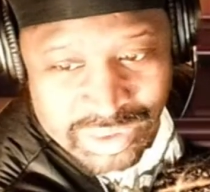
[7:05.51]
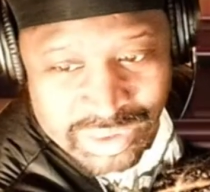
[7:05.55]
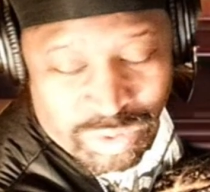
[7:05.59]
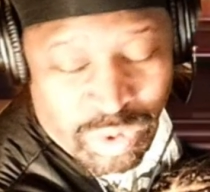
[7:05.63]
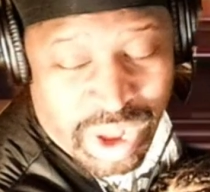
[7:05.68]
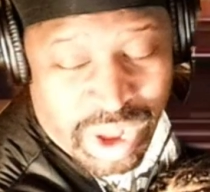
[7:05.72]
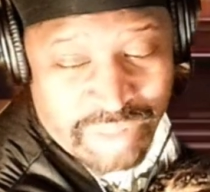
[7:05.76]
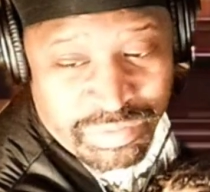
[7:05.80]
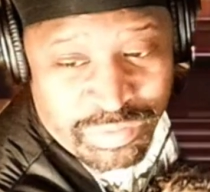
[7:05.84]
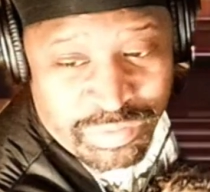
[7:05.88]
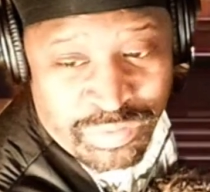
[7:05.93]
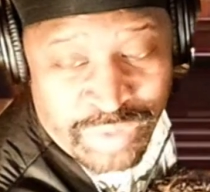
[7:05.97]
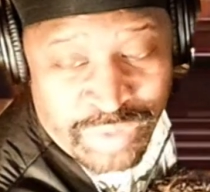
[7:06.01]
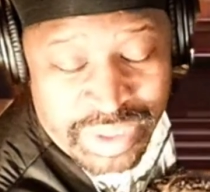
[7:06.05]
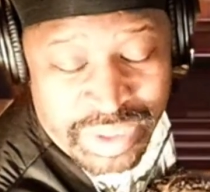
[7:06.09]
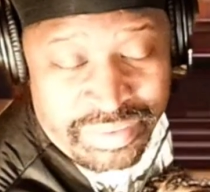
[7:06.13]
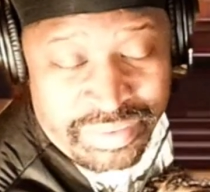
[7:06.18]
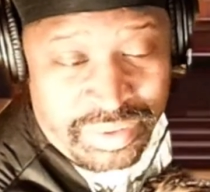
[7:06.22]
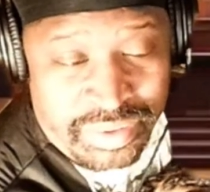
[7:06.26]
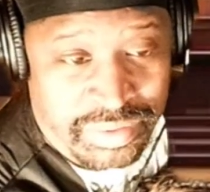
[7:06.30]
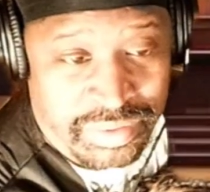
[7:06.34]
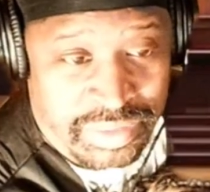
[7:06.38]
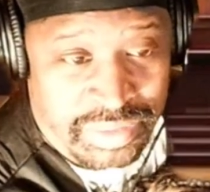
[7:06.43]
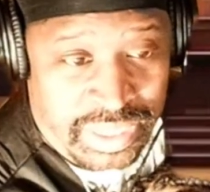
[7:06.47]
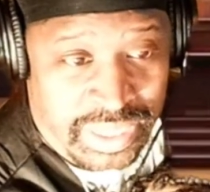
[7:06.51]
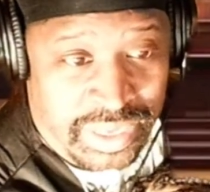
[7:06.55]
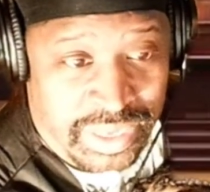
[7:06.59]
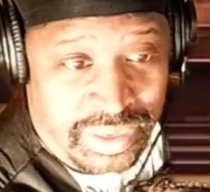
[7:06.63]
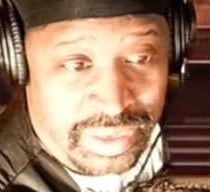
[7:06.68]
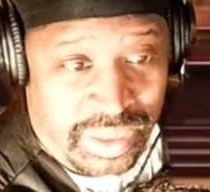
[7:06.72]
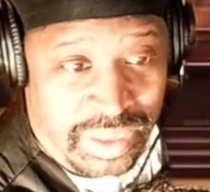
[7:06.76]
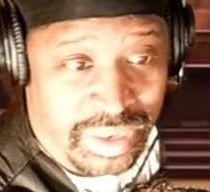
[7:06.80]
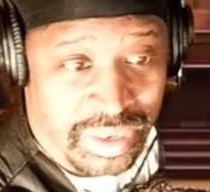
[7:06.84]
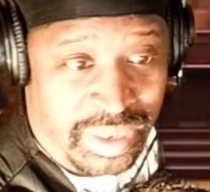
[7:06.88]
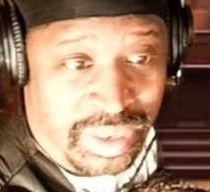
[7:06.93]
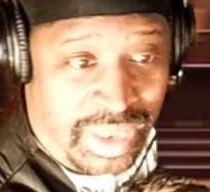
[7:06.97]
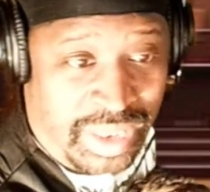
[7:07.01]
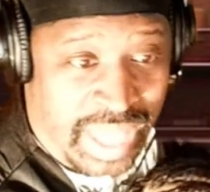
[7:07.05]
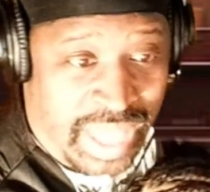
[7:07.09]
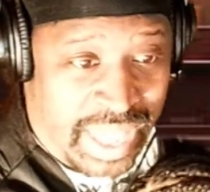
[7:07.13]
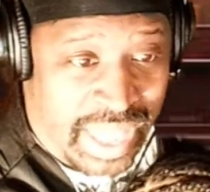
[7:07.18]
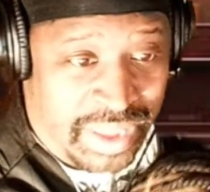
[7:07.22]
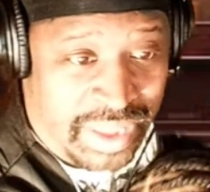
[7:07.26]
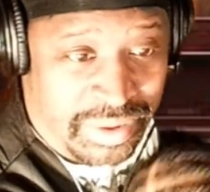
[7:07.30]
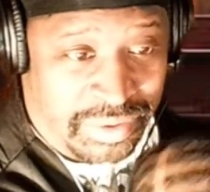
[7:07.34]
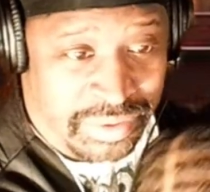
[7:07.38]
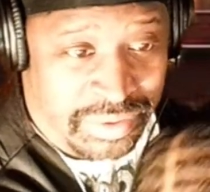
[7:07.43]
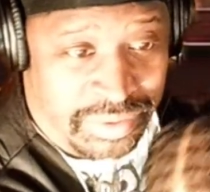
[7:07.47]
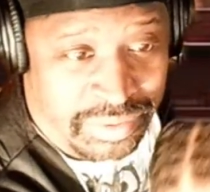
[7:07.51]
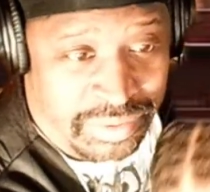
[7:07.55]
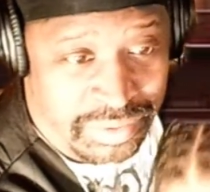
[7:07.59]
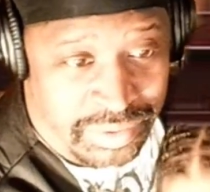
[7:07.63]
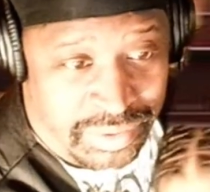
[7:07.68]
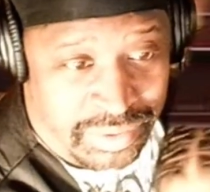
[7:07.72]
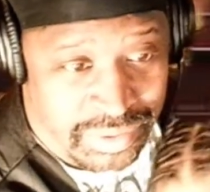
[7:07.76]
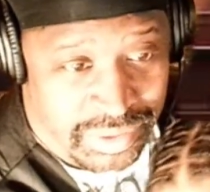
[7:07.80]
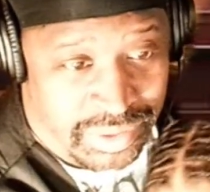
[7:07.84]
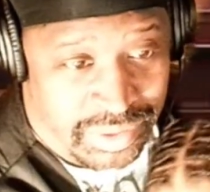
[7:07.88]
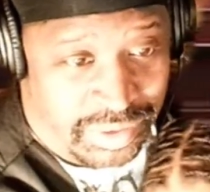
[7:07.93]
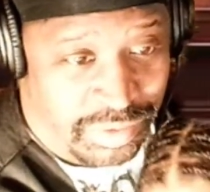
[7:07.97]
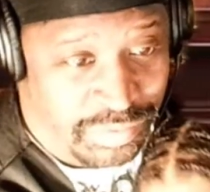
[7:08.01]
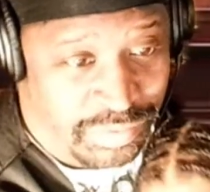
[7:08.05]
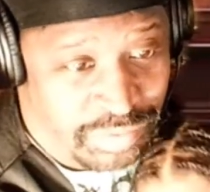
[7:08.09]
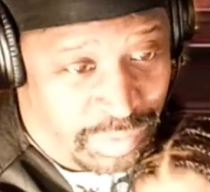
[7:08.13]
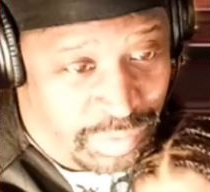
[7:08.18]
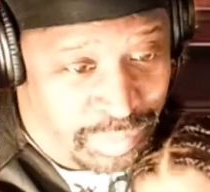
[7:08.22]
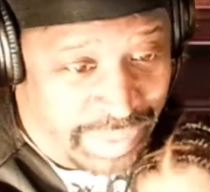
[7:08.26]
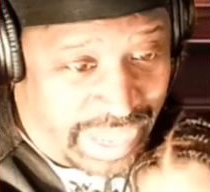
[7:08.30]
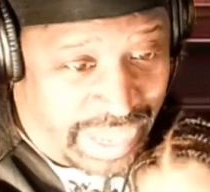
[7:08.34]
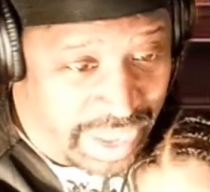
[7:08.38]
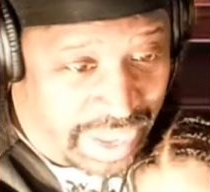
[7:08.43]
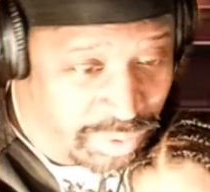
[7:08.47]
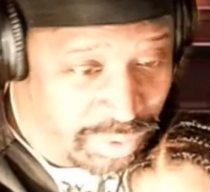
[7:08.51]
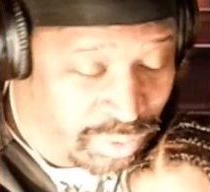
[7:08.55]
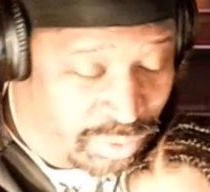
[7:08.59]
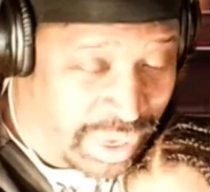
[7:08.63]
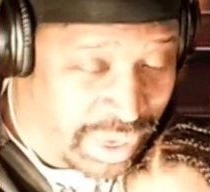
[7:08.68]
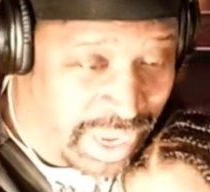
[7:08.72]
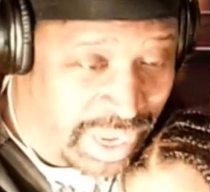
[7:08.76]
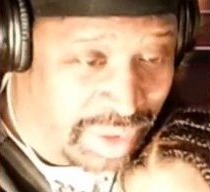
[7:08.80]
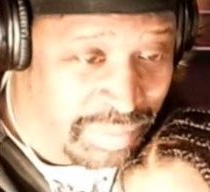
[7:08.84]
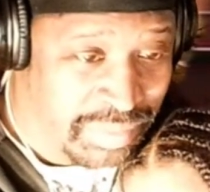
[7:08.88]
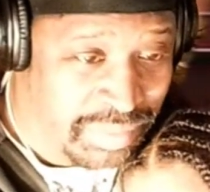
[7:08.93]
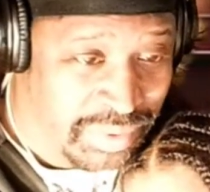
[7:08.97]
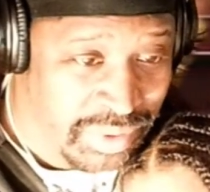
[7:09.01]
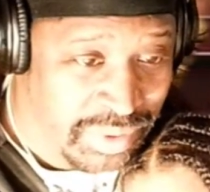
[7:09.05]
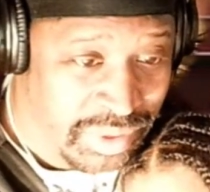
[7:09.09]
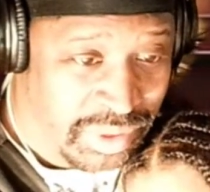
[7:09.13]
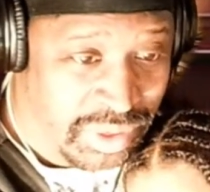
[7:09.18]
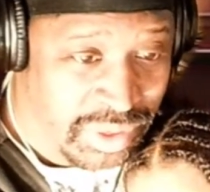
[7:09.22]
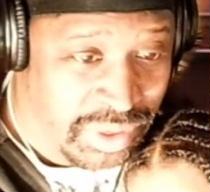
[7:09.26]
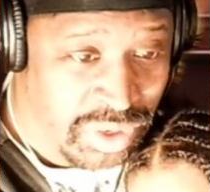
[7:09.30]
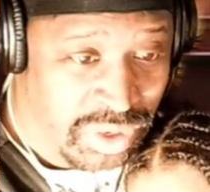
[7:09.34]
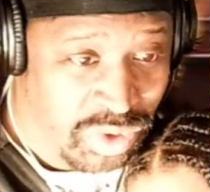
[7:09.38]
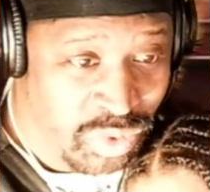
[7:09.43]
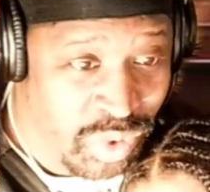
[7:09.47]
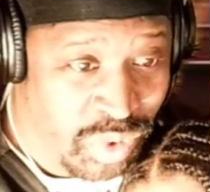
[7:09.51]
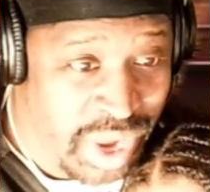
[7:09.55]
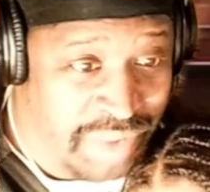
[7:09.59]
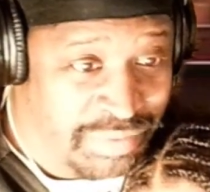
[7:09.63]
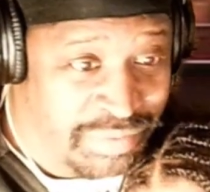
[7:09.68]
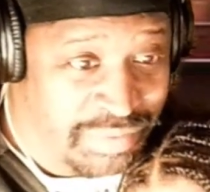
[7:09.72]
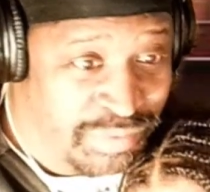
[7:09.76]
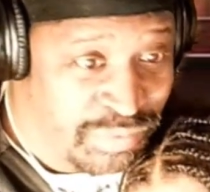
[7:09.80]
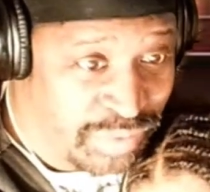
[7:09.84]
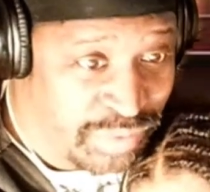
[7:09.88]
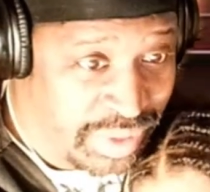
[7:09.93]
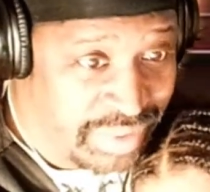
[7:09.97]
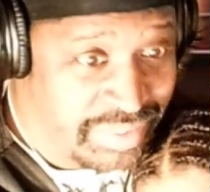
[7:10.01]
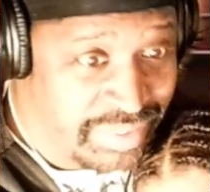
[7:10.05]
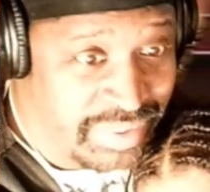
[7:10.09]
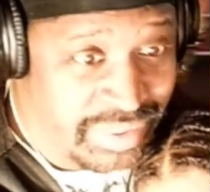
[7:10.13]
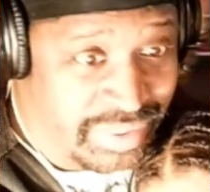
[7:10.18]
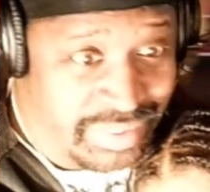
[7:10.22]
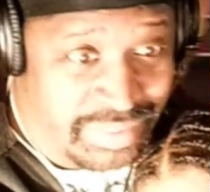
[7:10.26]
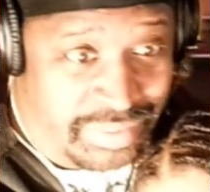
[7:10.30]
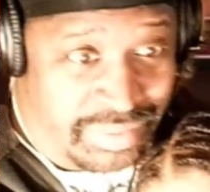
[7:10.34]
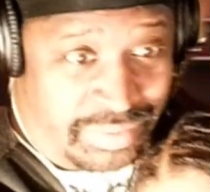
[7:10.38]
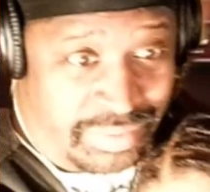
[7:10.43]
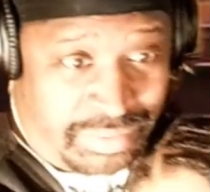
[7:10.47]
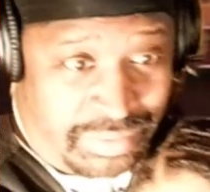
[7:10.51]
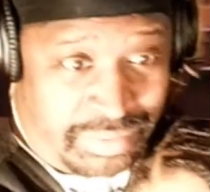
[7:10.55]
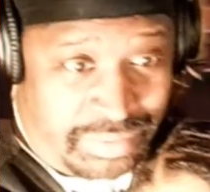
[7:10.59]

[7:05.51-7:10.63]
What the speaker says: Quantum Physics did a lot for battle rap. Quantum Physics